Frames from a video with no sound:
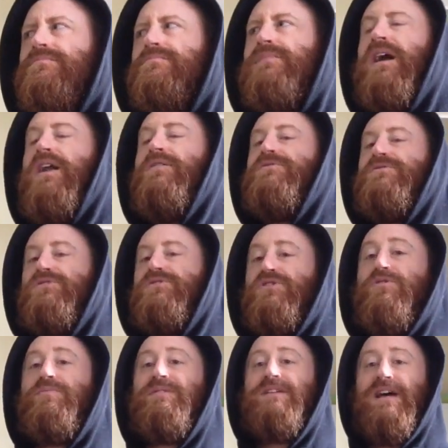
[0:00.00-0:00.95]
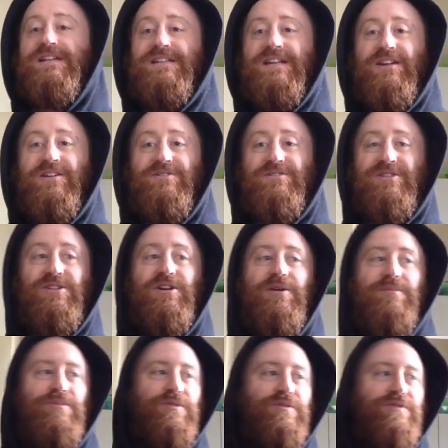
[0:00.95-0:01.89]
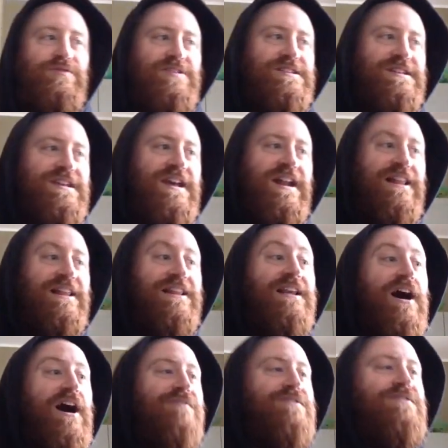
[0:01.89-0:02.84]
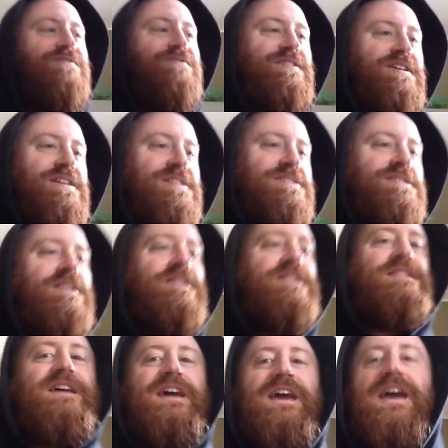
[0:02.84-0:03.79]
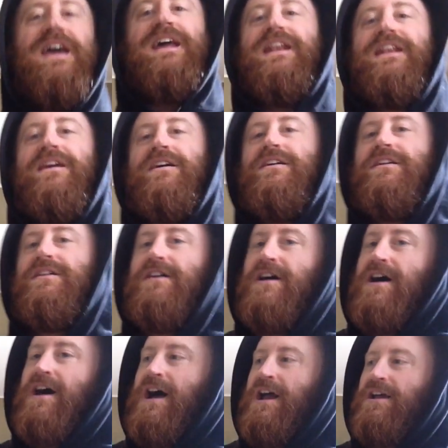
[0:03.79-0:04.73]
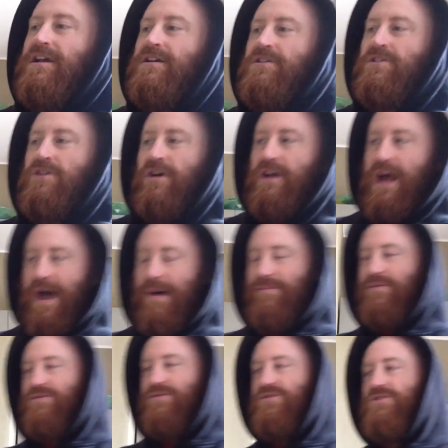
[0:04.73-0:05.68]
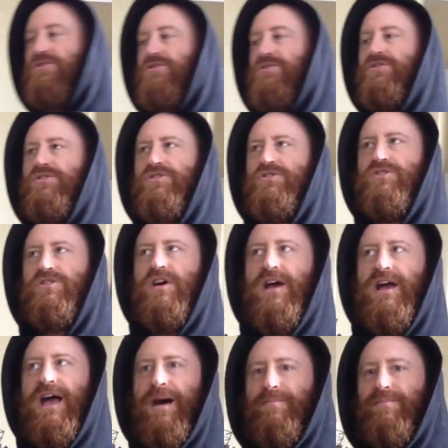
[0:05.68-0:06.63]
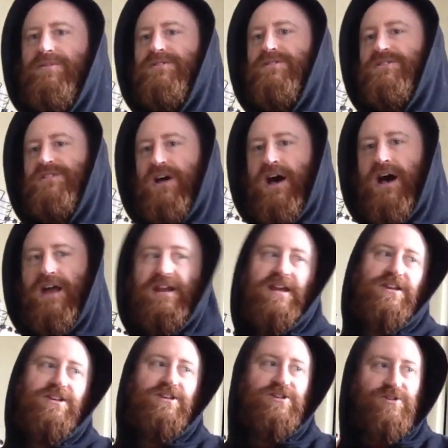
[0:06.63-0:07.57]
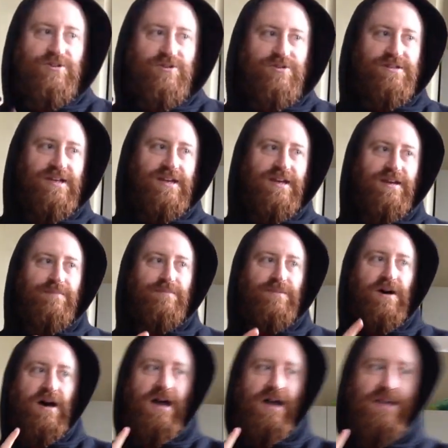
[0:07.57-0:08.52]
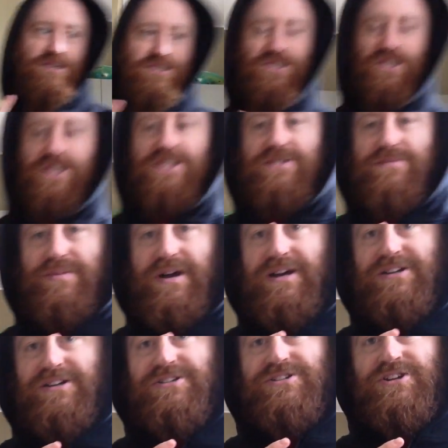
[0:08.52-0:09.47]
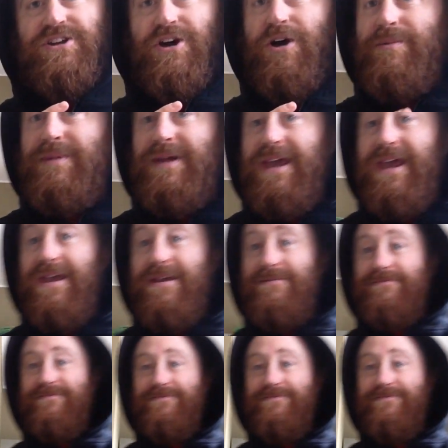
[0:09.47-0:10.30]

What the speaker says: But it was super tasty and it was a lot more fizzy. And I loved the fizz. Then I got apple juice to try apple cider using my Gingerbug SCOBY.